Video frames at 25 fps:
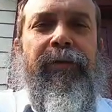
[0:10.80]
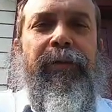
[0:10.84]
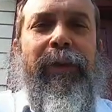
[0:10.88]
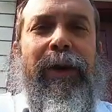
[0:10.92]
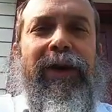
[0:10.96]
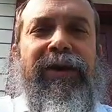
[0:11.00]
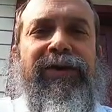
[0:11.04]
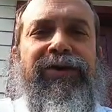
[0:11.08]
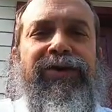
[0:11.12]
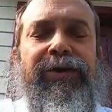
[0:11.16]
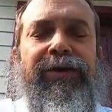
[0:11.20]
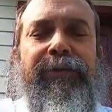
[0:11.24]

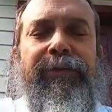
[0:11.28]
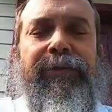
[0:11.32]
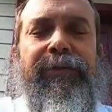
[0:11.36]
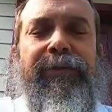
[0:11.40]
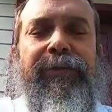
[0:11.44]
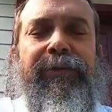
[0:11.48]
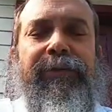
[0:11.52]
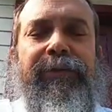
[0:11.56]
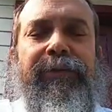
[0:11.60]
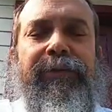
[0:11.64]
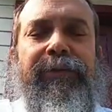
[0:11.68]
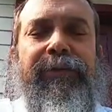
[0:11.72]
Parshas
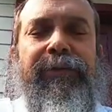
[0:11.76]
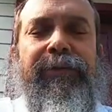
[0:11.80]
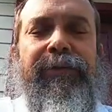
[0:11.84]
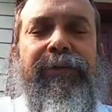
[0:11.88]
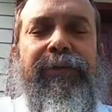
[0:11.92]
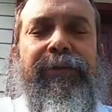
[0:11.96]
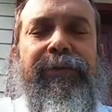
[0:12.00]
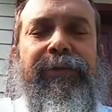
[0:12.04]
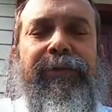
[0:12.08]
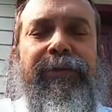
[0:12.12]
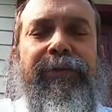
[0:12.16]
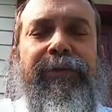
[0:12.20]

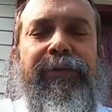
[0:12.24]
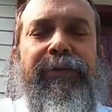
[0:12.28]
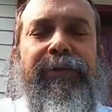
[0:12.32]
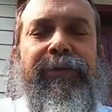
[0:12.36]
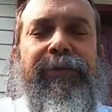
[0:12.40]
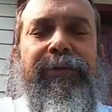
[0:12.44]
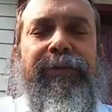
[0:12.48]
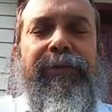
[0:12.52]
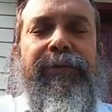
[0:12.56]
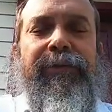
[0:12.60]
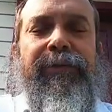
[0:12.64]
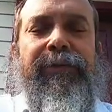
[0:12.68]

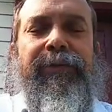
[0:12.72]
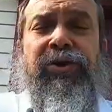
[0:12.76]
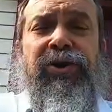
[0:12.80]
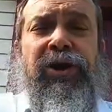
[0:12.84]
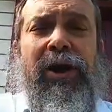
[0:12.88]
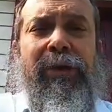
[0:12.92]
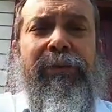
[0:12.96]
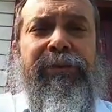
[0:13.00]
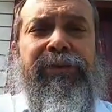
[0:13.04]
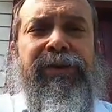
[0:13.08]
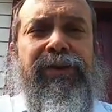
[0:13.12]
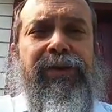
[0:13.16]

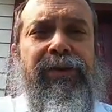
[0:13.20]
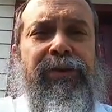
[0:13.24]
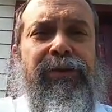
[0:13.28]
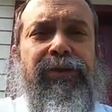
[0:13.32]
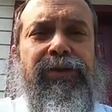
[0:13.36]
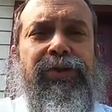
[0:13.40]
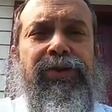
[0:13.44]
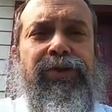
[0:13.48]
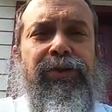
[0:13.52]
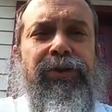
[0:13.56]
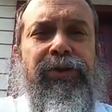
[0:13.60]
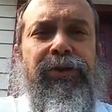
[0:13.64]
Shabbos here
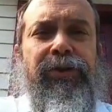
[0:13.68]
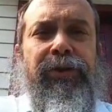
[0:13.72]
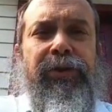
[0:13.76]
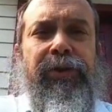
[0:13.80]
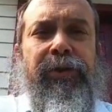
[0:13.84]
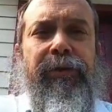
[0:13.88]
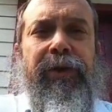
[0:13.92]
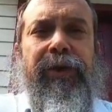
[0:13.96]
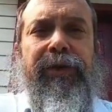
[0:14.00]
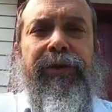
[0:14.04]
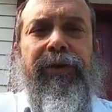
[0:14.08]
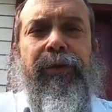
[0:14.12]
in Shul and
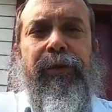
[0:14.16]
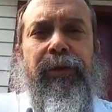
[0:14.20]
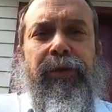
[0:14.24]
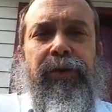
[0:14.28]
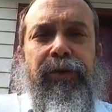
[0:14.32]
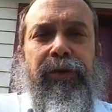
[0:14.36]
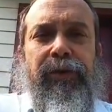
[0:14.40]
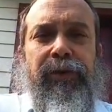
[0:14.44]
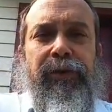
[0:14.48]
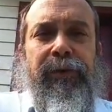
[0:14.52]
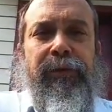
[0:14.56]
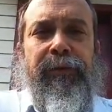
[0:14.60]
around the
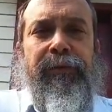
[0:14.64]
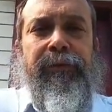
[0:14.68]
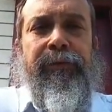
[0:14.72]
world.